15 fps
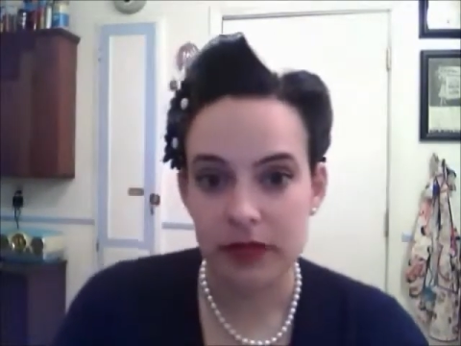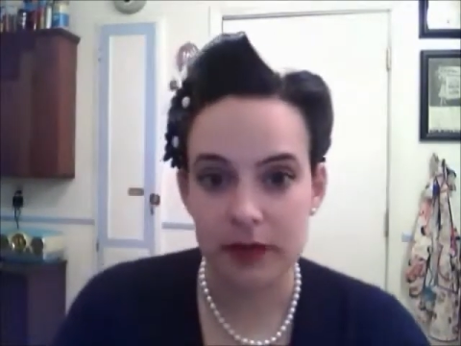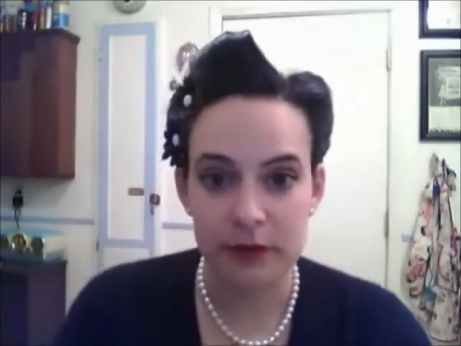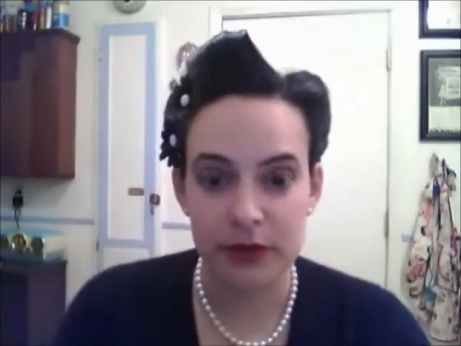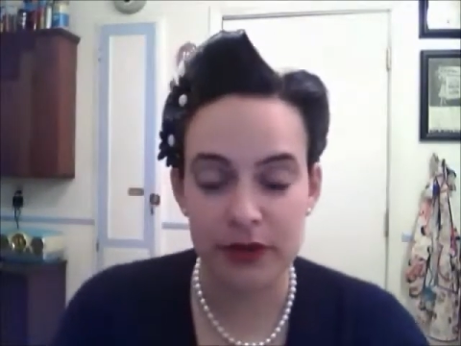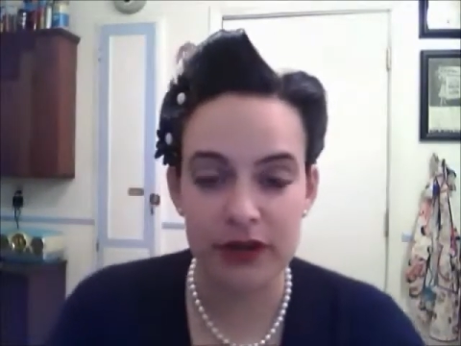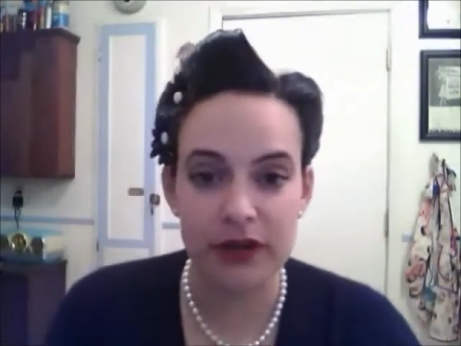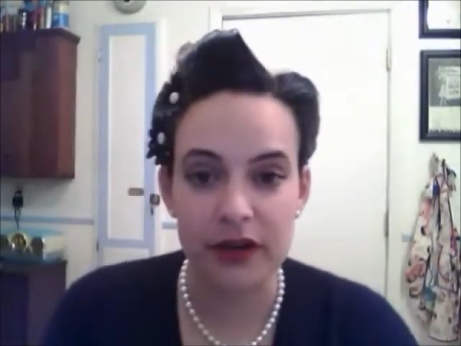
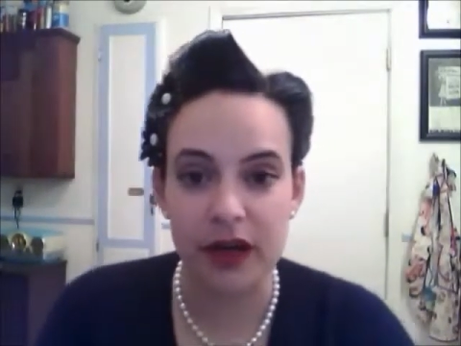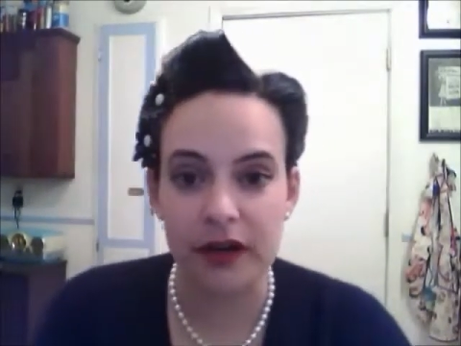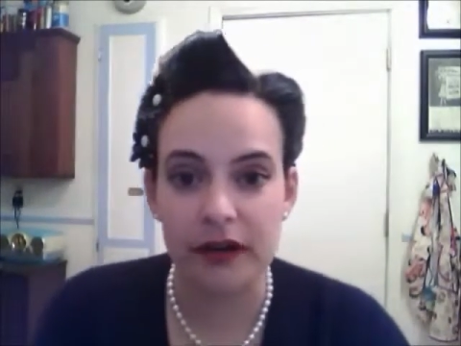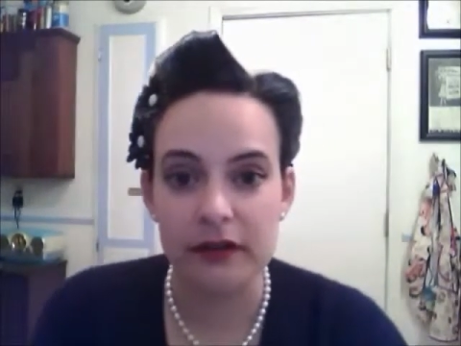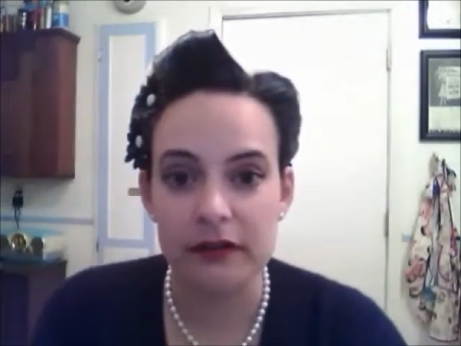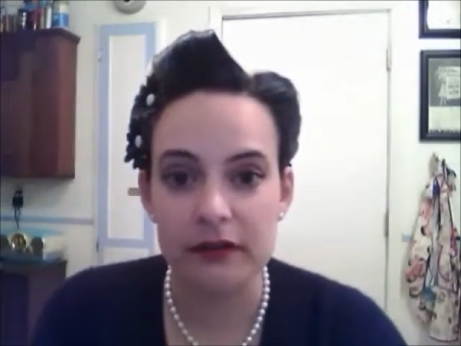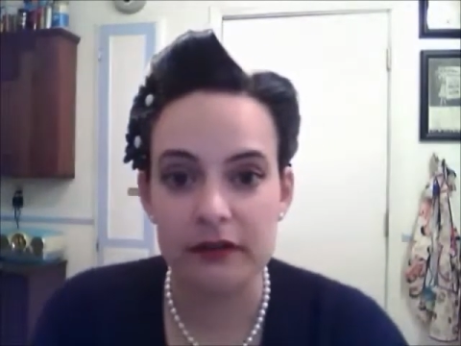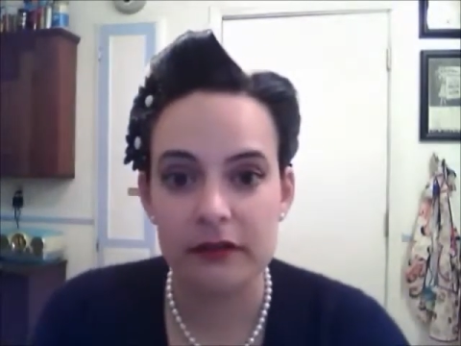and put it
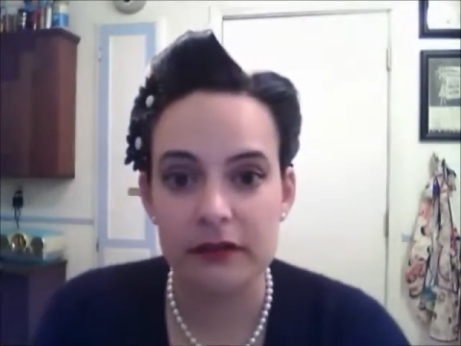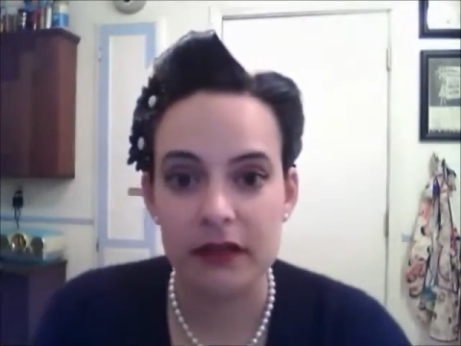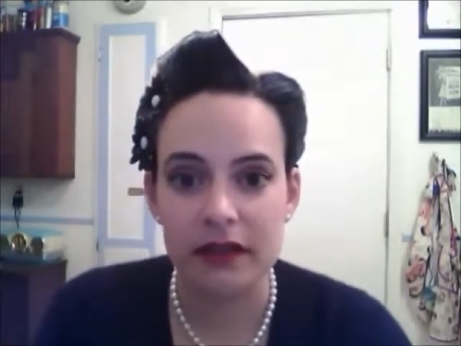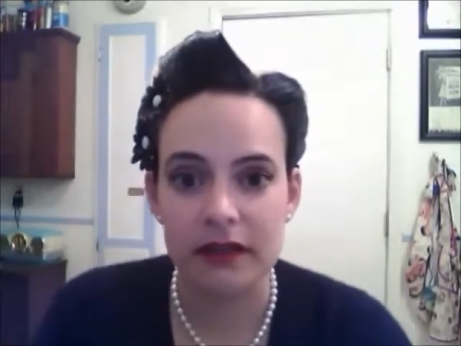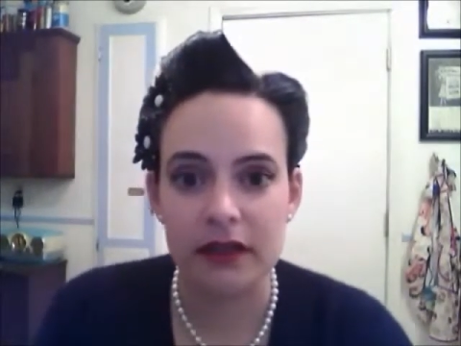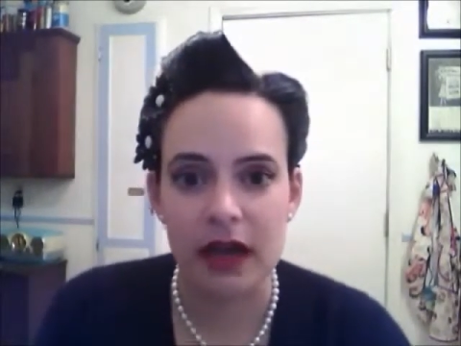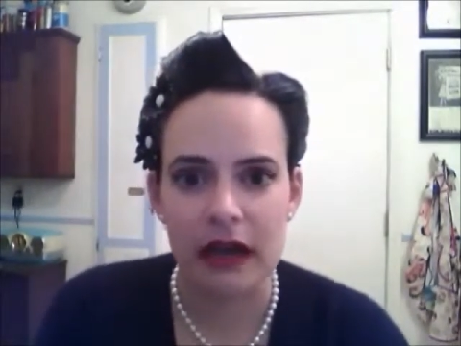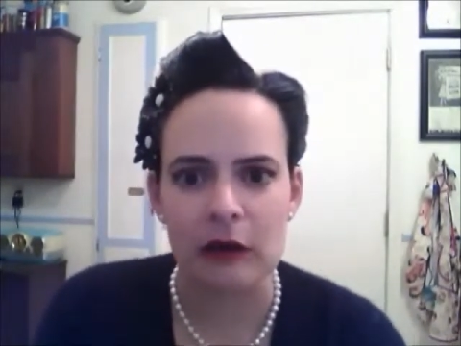on
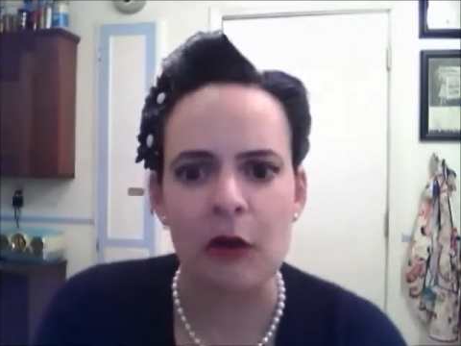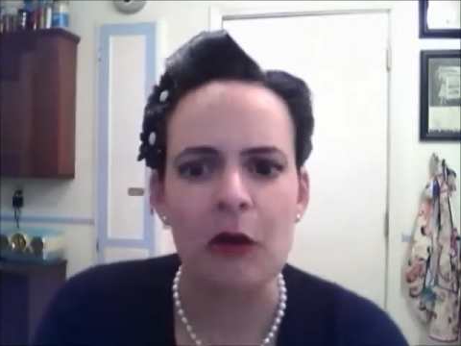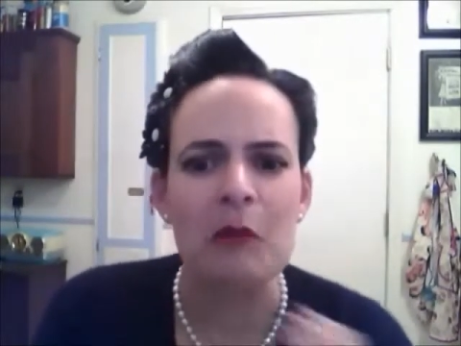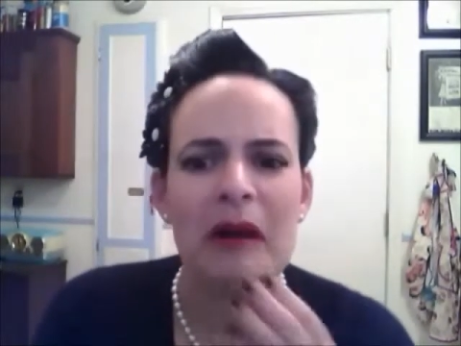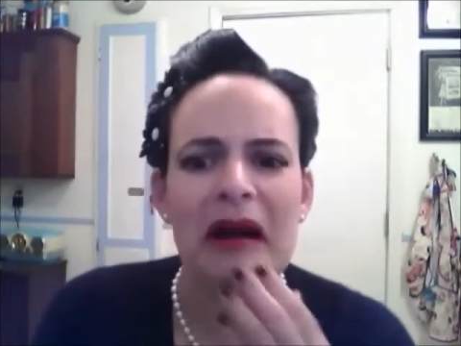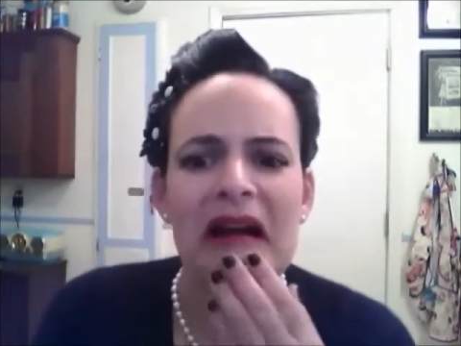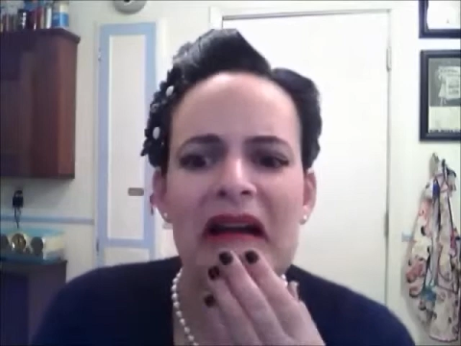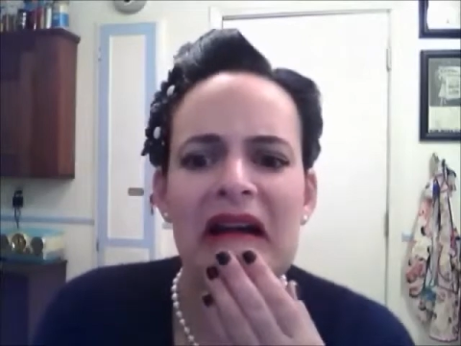and thought, oh
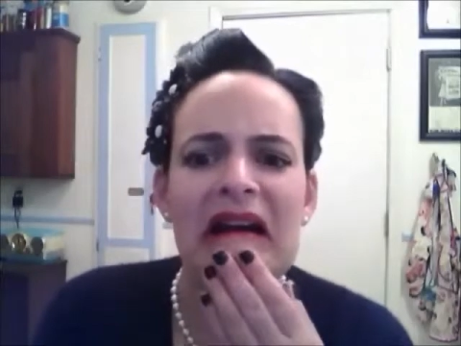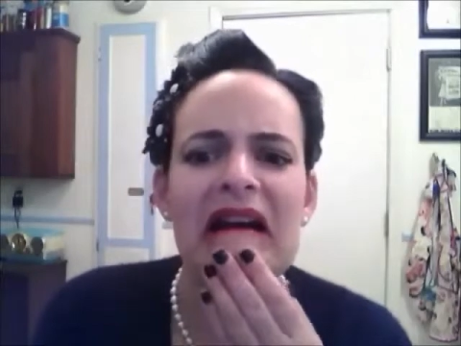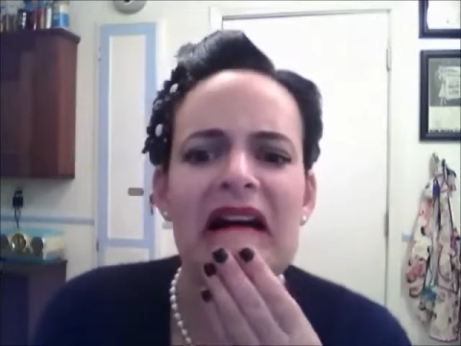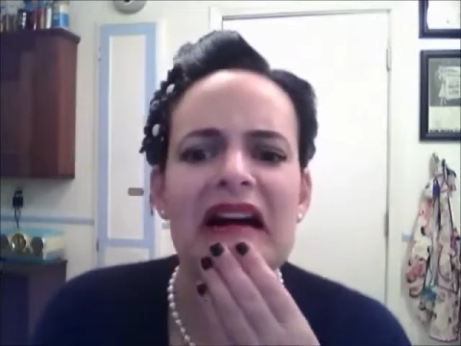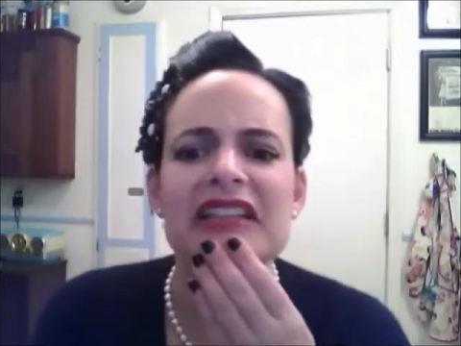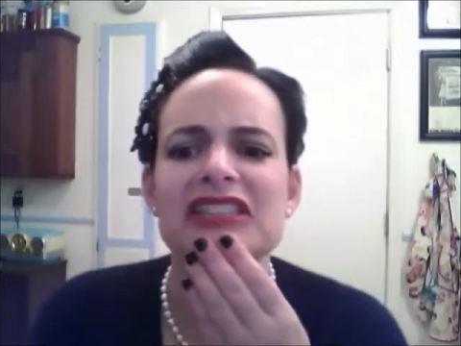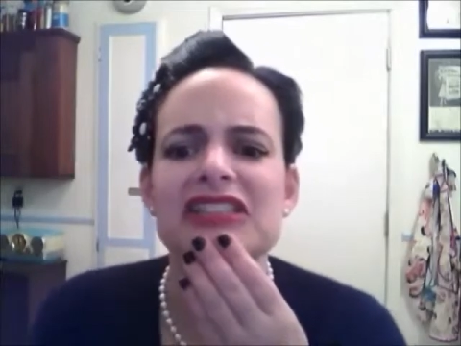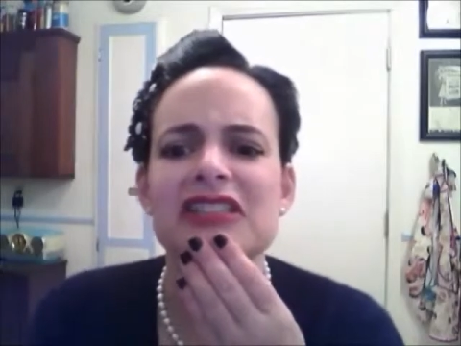my
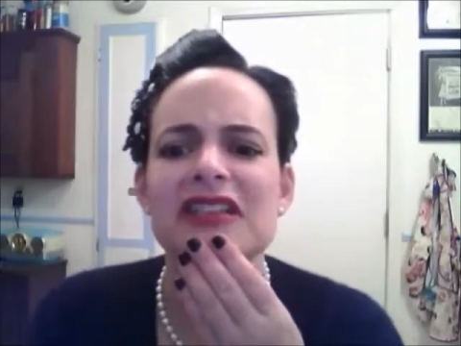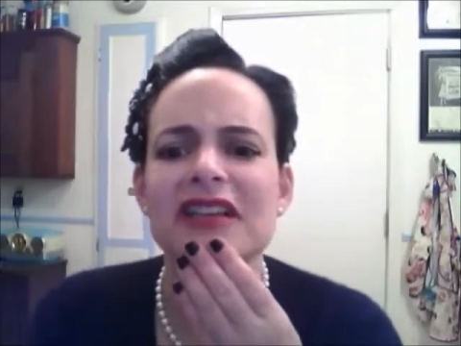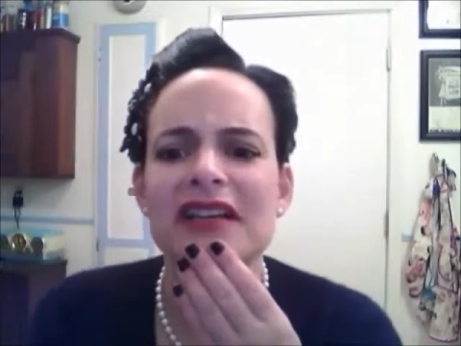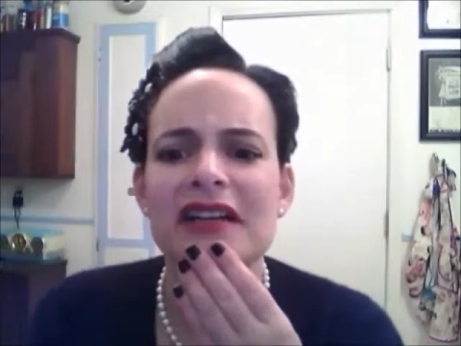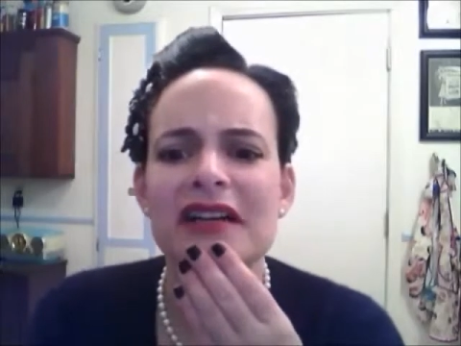gosh,